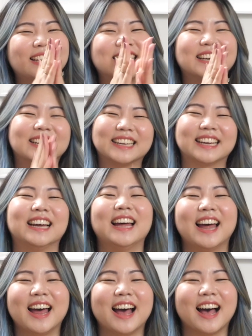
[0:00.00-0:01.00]
Yay!
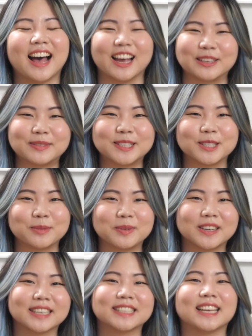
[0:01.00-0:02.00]
I'm
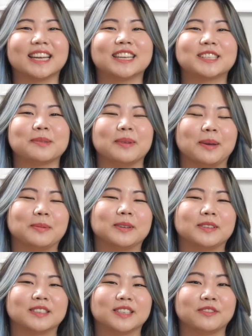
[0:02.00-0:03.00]
super excited to be
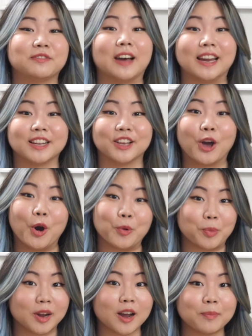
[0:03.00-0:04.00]
able to finally
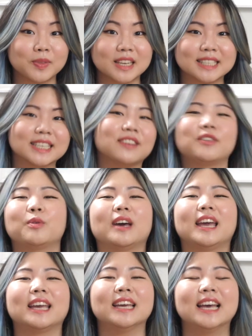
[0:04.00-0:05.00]
open up this
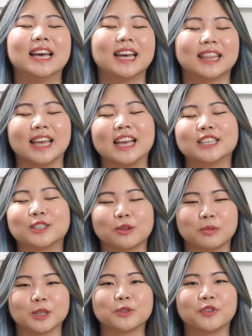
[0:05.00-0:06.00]
giveaway. Thanks
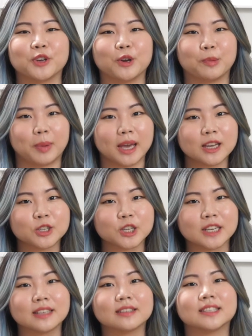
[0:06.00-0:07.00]
so much for your
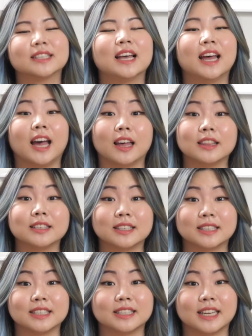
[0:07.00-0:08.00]
patience. This
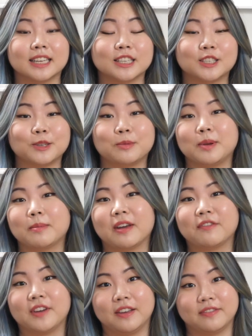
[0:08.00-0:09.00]
is intended to be
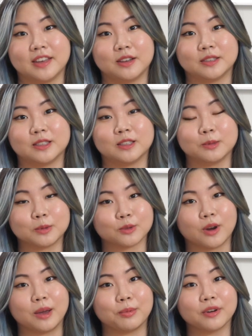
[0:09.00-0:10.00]
my 5,000
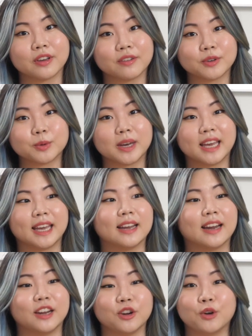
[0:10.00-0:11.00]
subscriber giveaway,
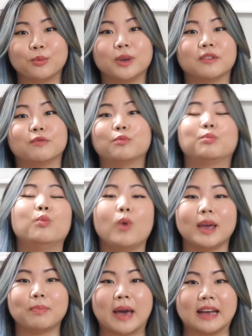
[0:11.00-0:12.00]
and I know we've
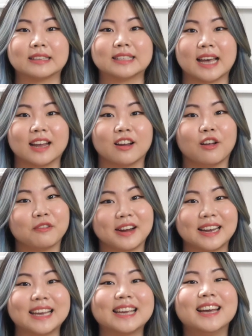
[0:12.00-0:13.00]
way past that
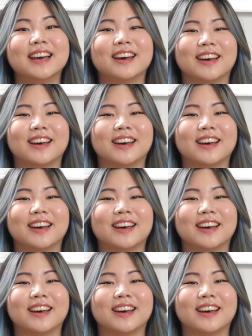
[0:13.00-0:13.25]
already,